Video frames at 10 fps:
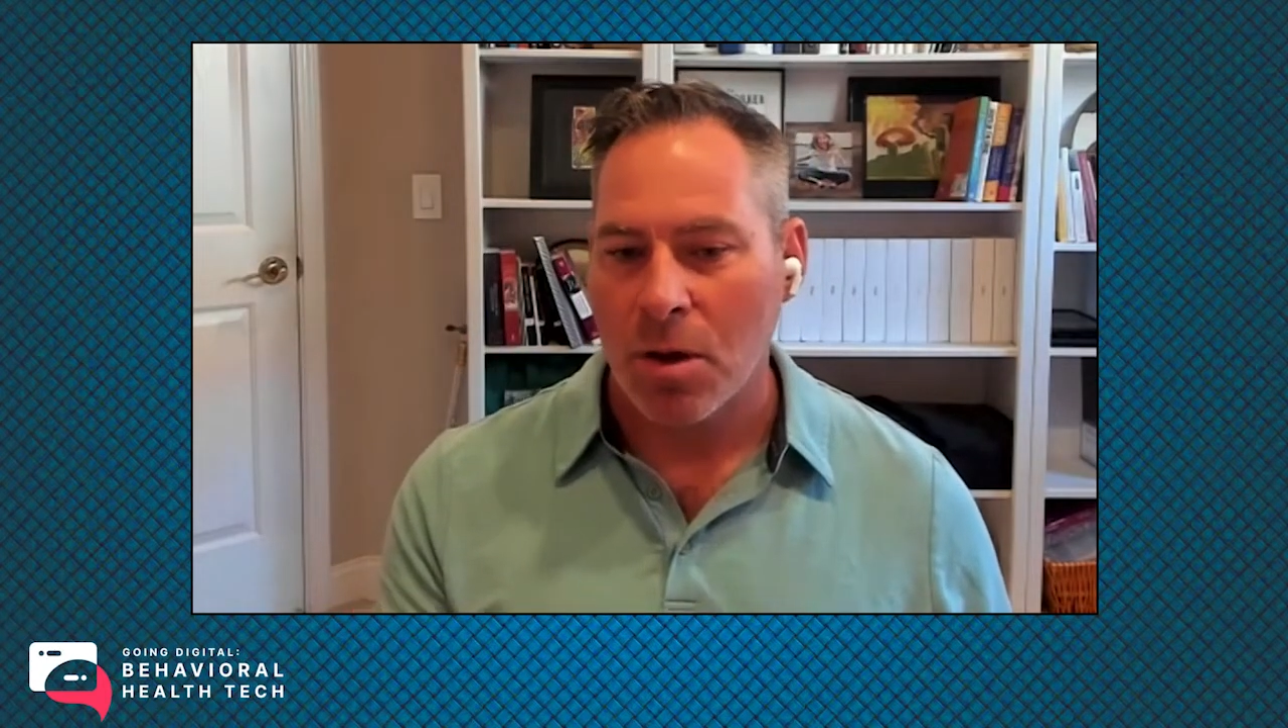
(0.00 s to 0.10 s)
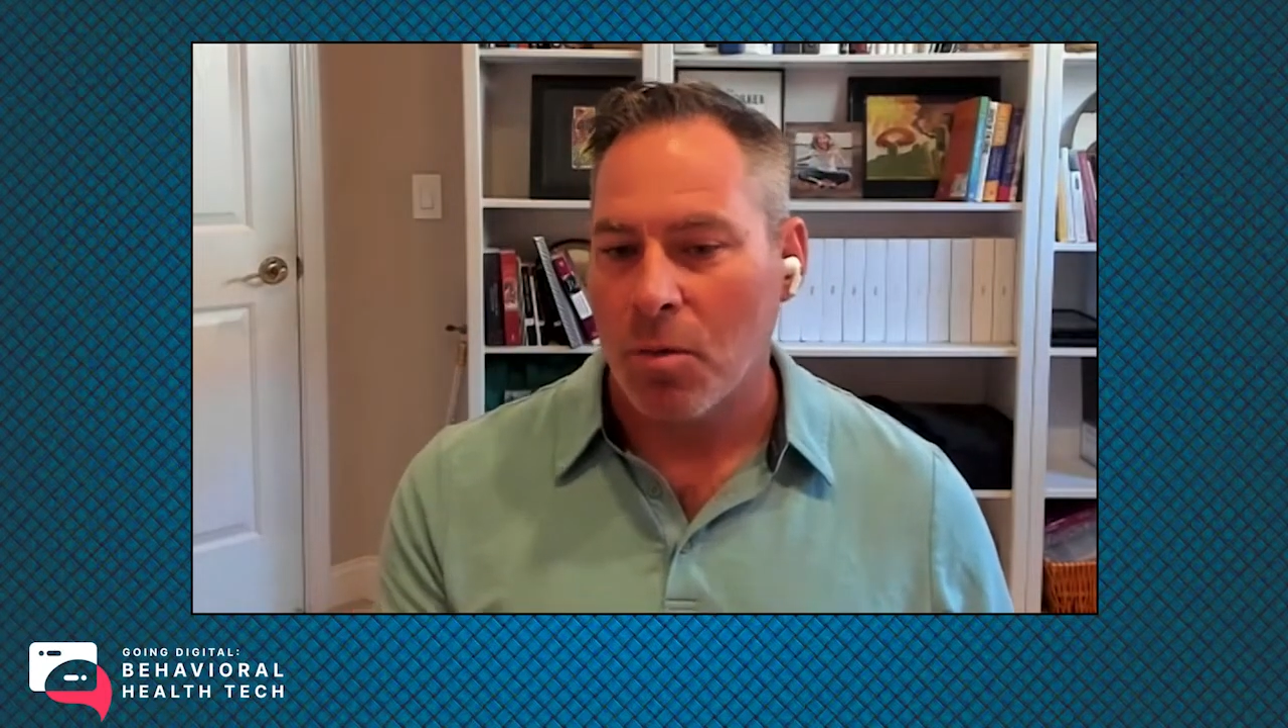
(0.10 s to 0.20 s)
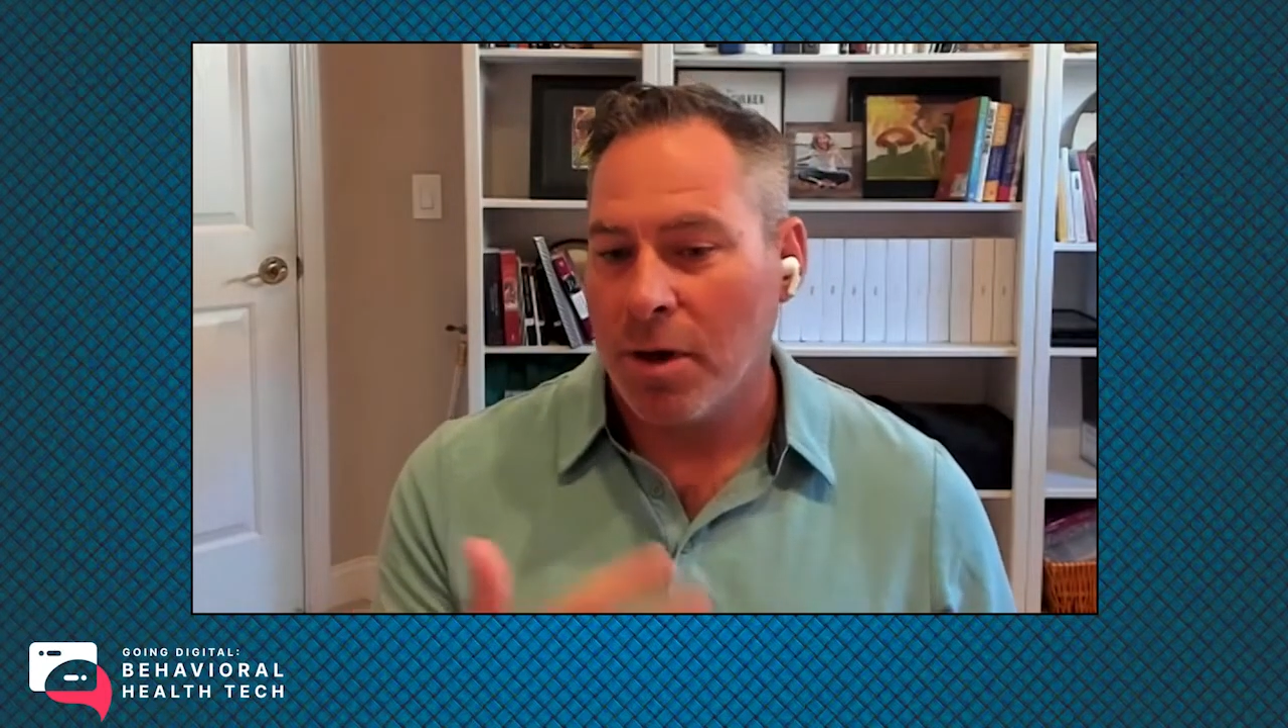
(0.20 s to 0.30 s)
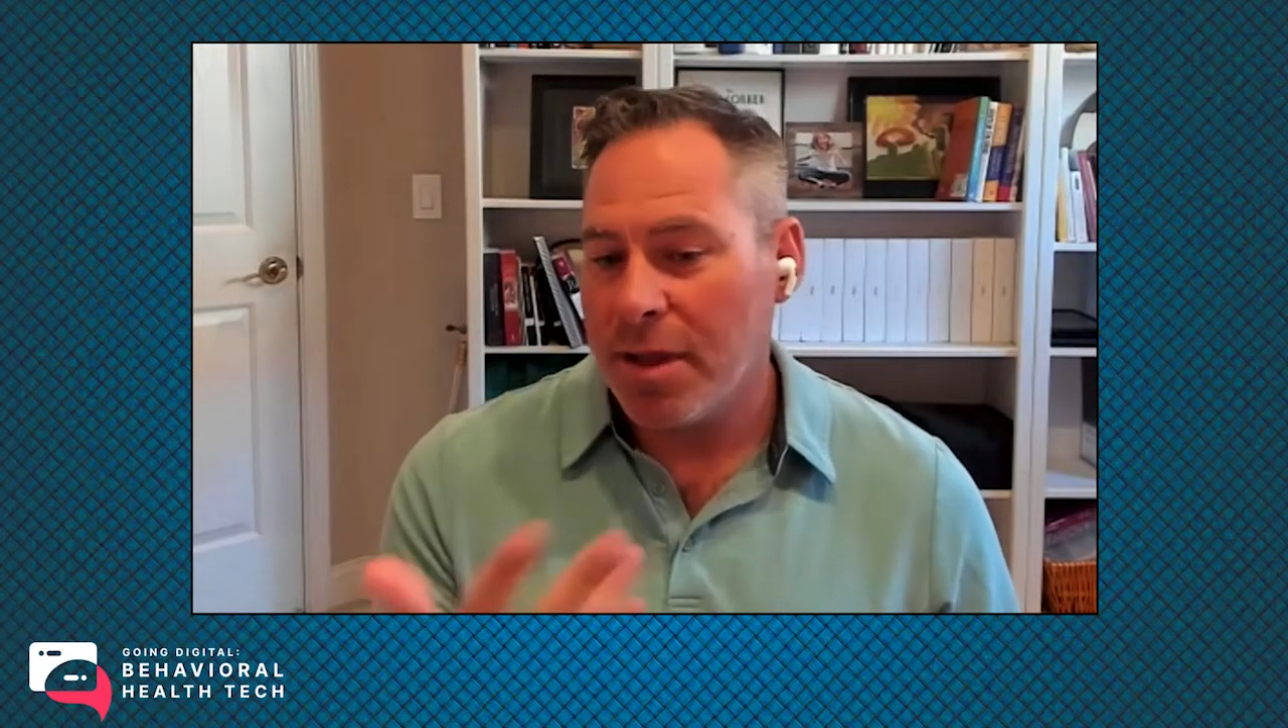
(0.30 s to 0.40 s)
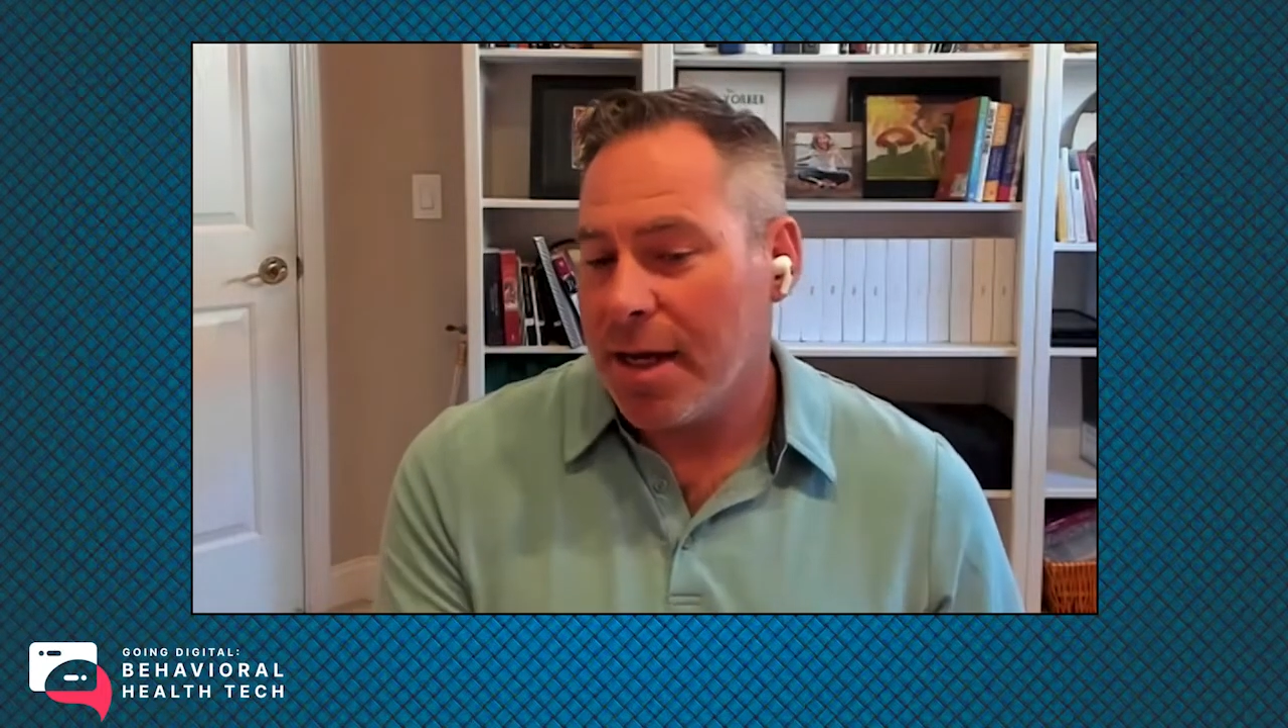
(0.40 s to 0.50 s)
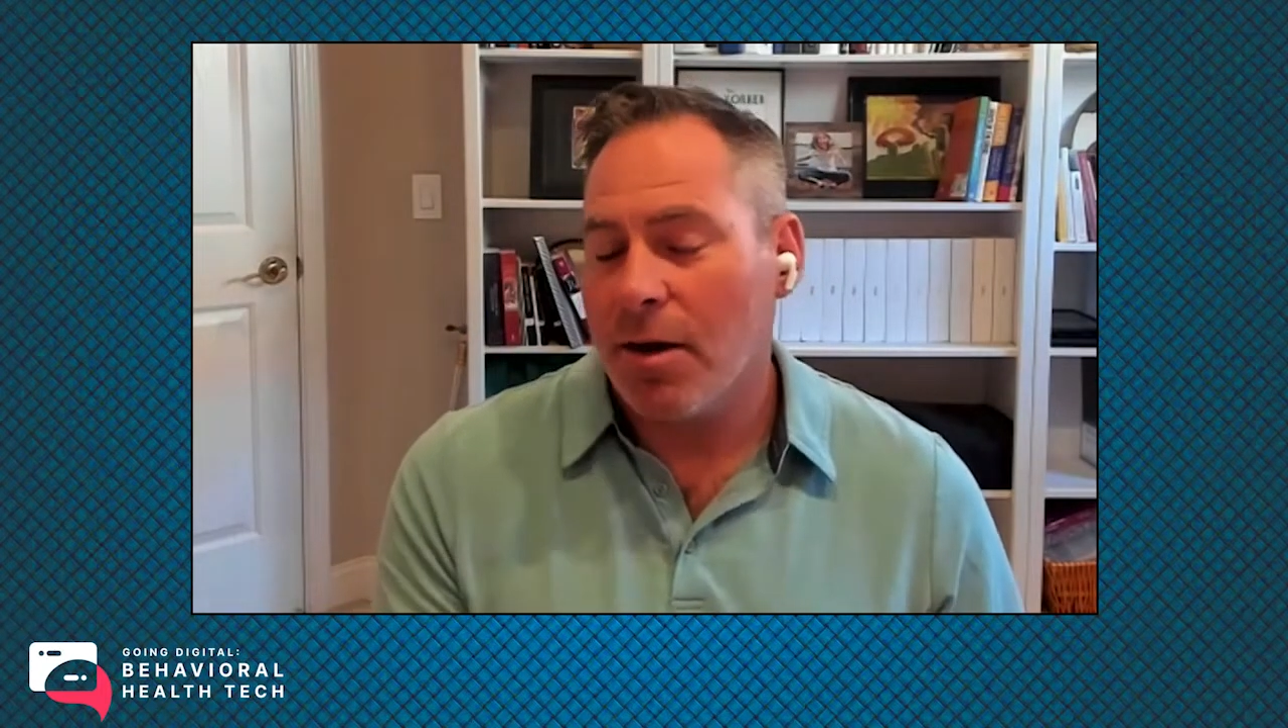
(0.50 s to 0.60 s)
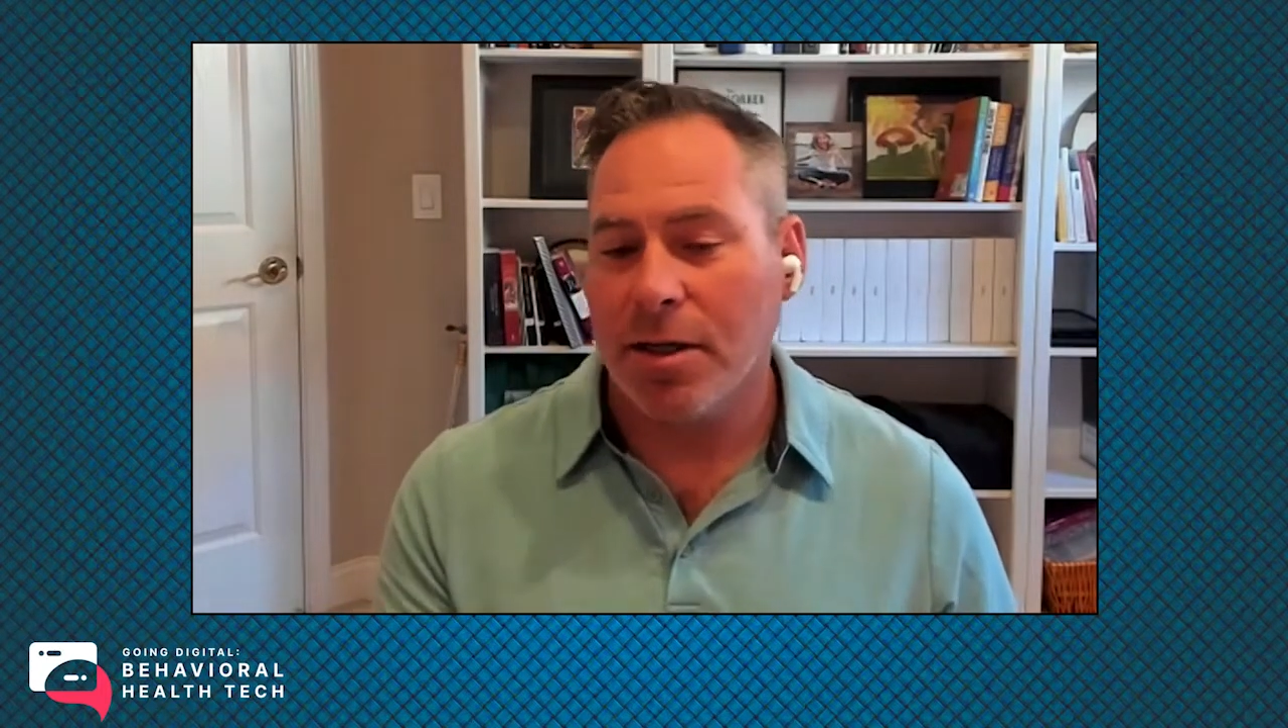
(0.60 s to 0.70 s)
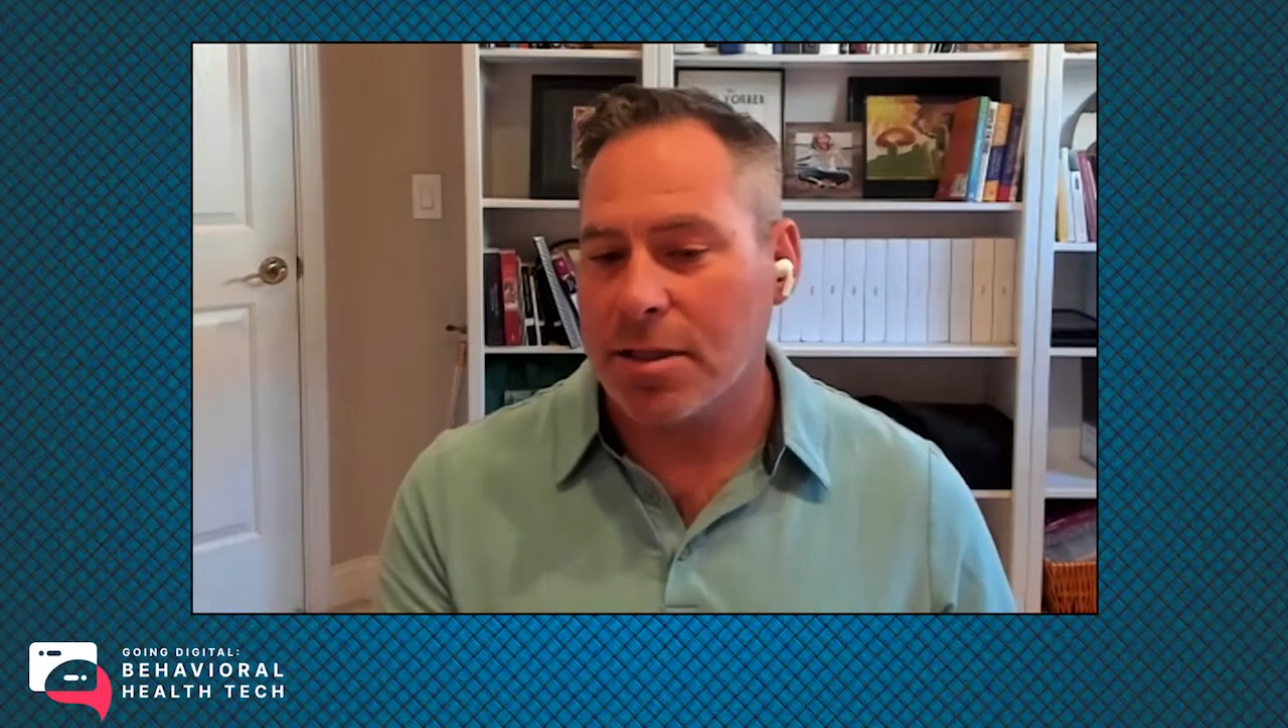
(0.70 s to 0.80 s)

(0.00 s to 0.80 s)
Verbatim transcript: one of the areas